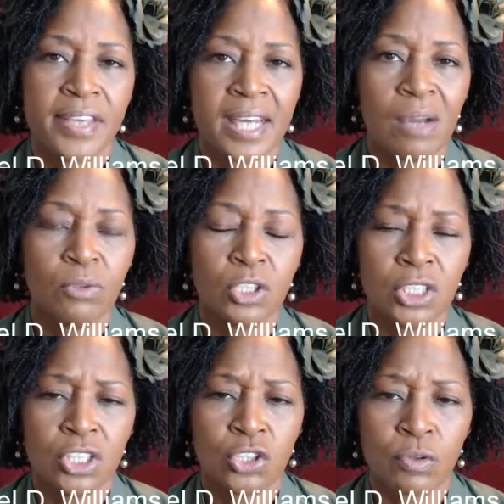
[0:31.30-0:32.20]
Then I will
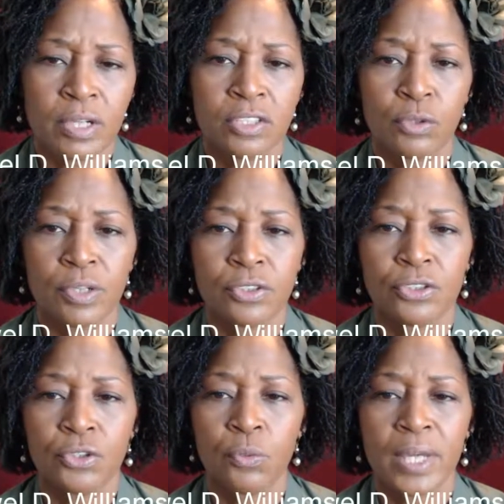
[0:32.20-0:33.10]
teach
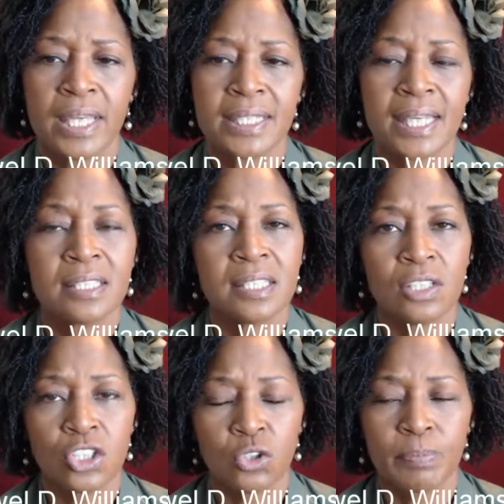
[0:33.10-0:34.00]
transgressors your ways, and
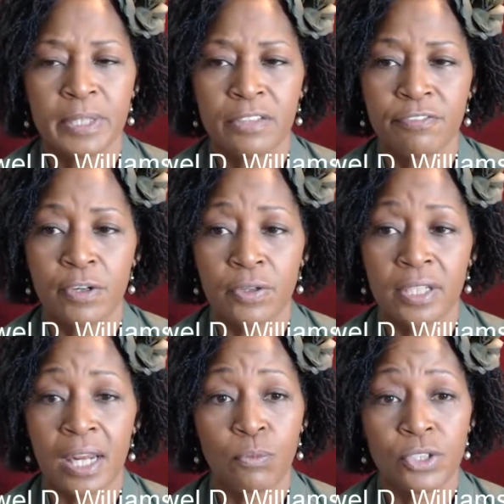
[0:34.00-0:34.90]
sinners shall be
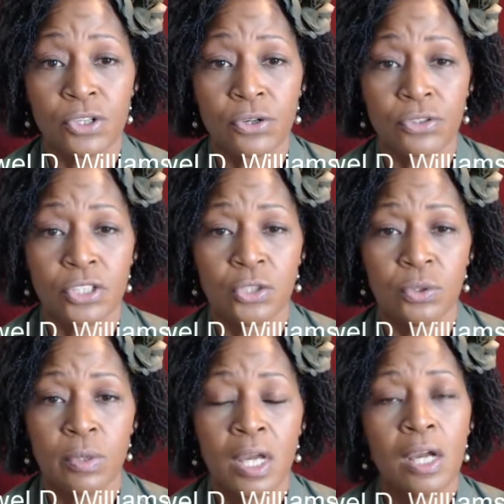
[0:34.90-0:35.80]
converted and return to
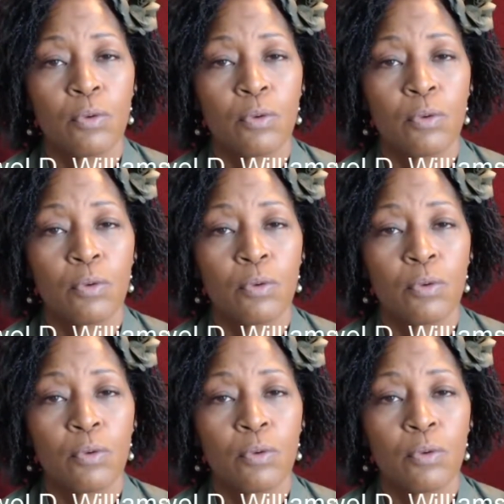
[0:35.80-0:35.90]
you.